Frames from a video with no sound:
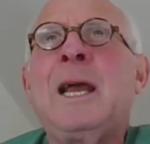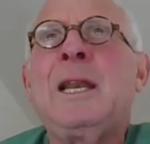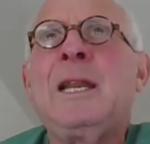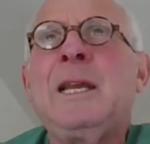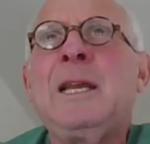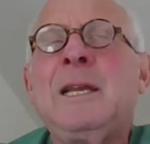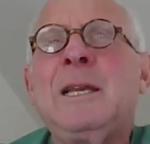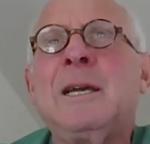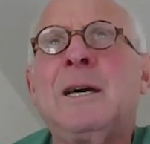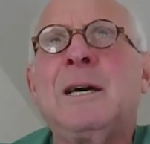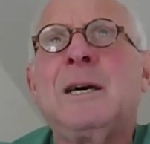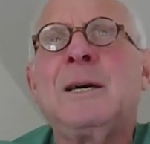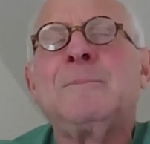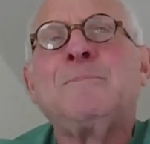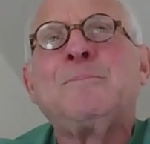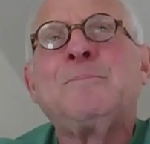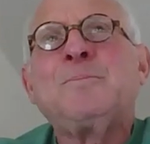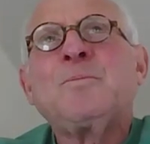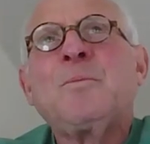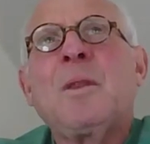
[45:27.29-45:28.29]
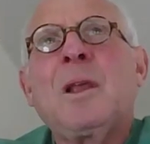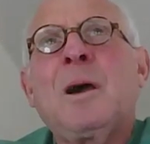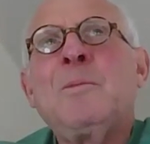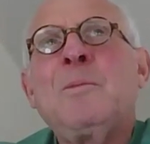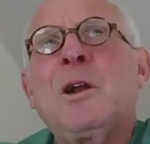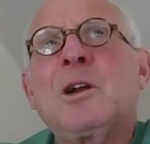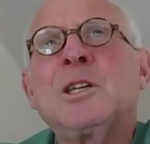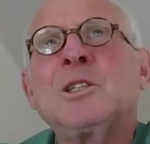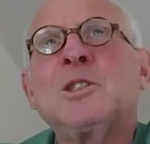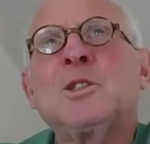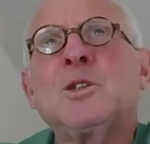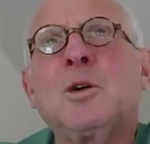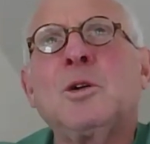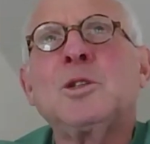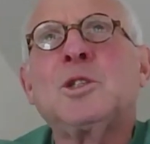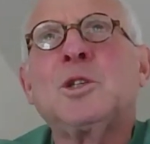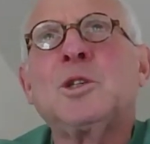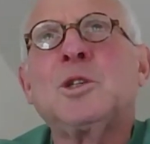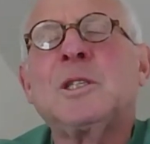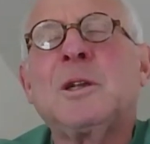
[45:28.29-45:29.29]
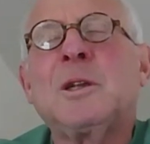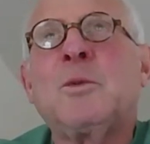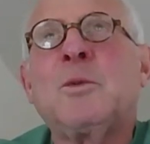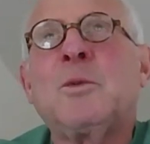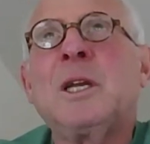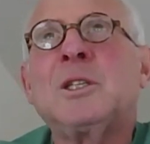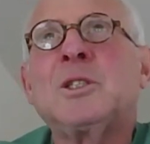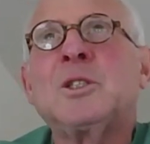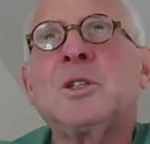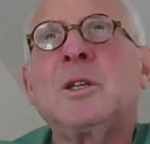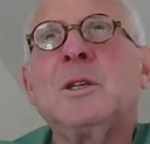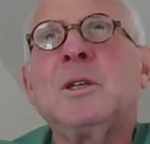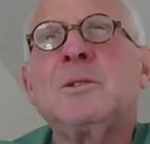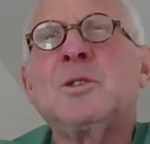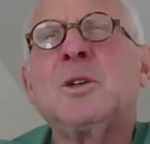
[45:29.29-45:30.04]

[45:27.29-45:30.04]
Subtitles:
any American soldiers at risk?